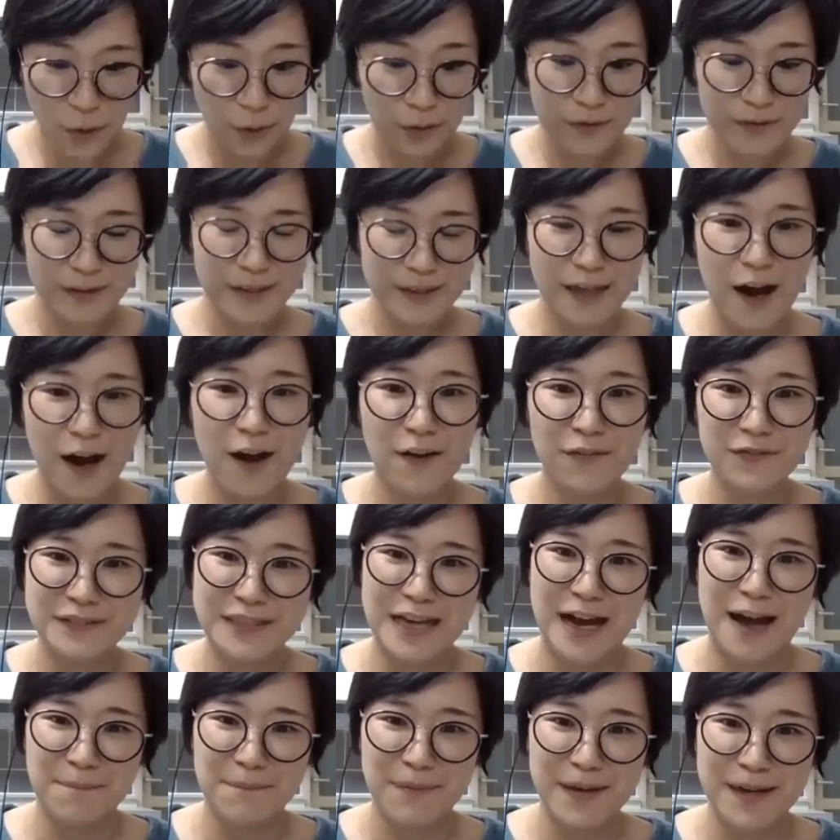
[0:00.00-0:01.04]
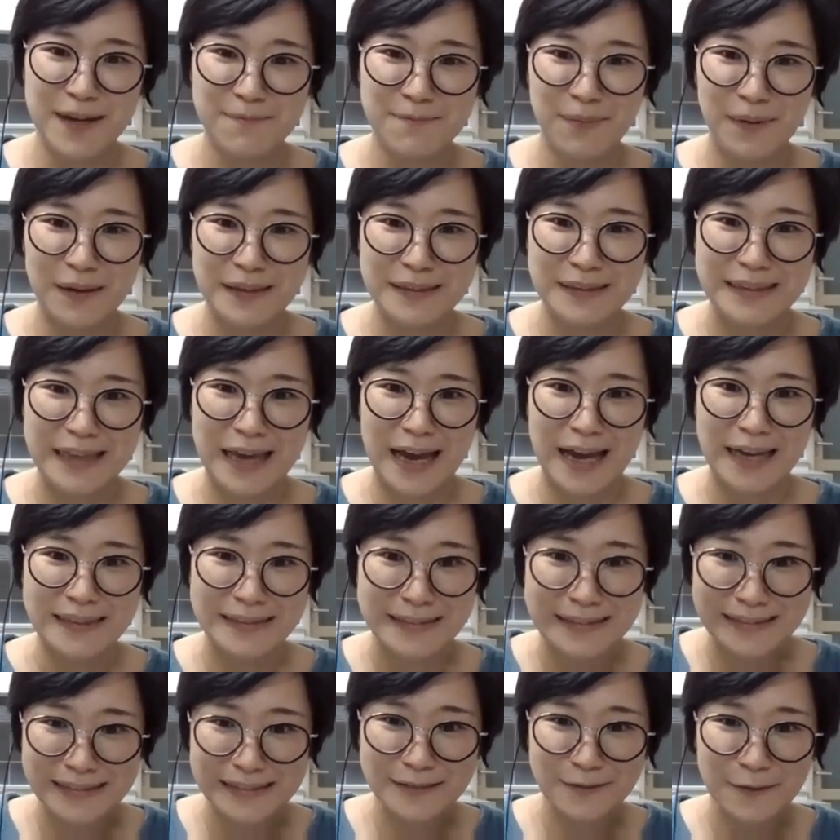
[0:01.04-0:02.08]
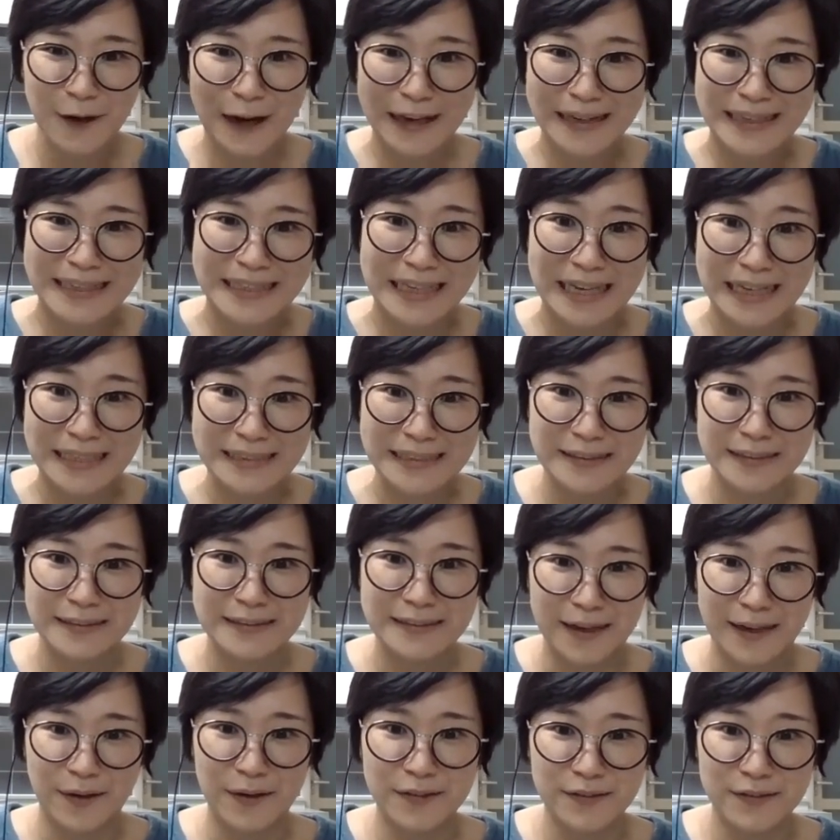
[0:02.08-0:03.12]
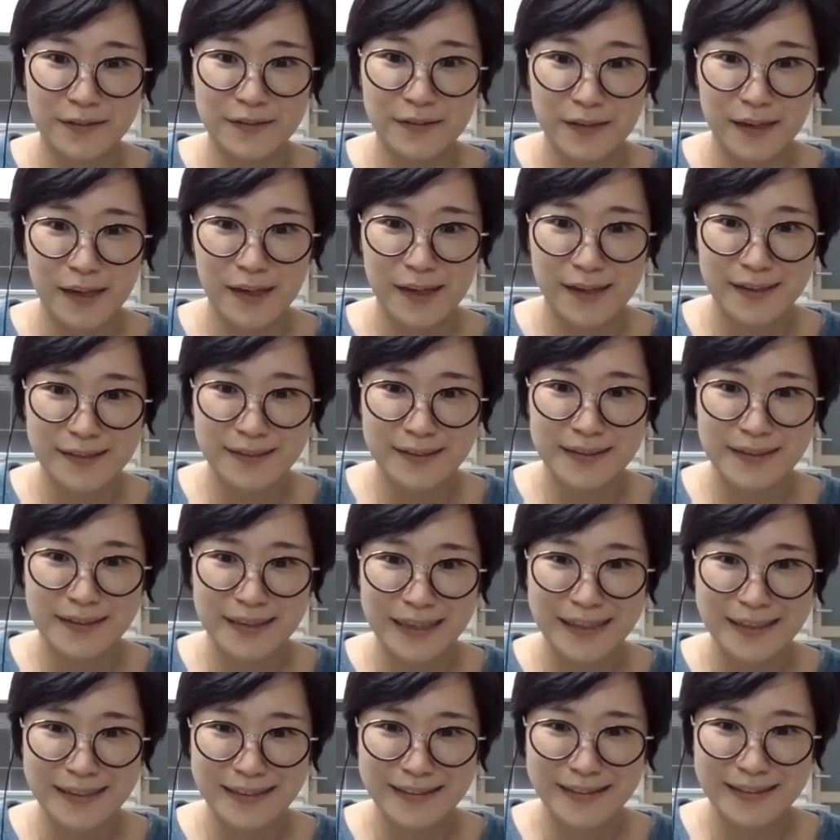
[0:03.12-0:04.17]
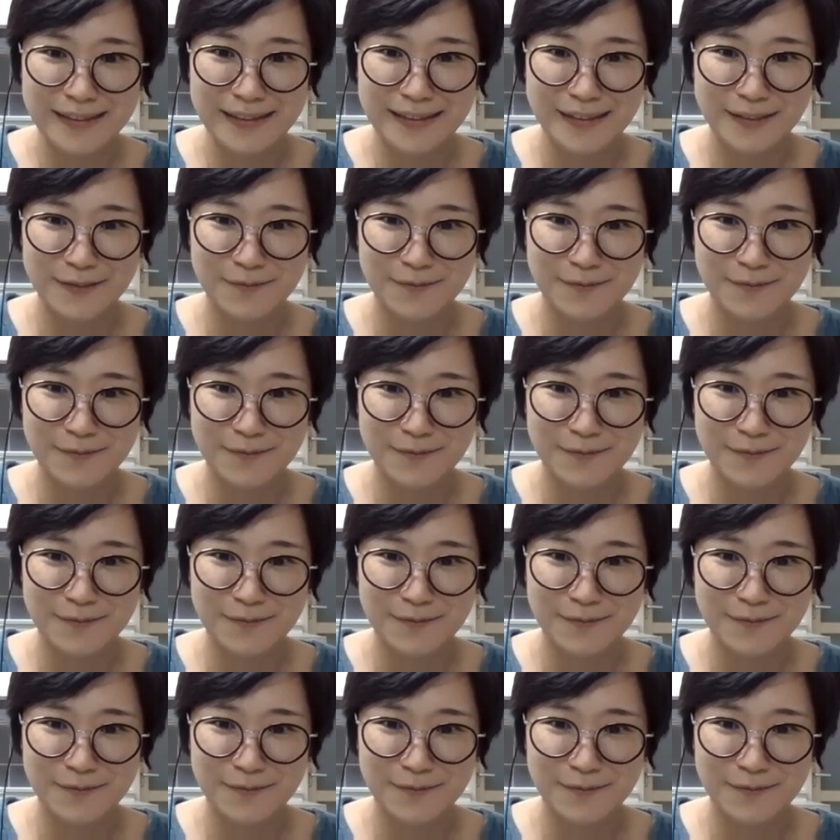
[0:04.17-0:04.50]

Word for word: totally off topic, but I yeah. didn't quite get the tarantula thing you